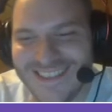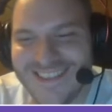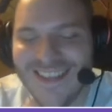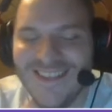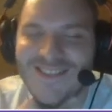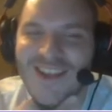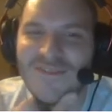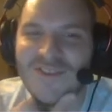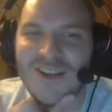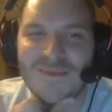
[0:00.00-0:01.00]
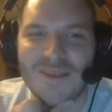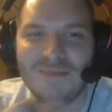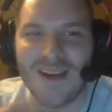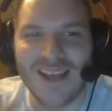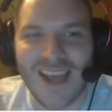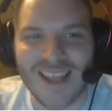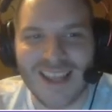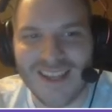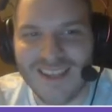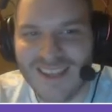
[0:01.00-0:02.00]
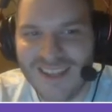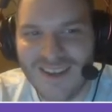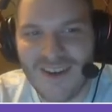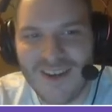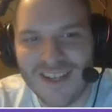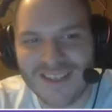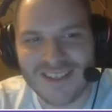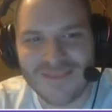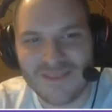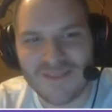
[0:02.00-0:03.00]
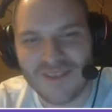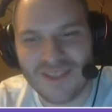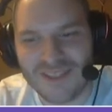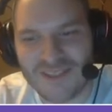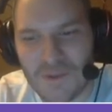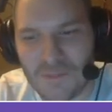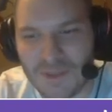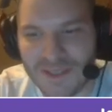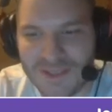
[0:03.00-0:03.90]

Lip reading: Say, Jeff could be my ally, or he could just be really stupid.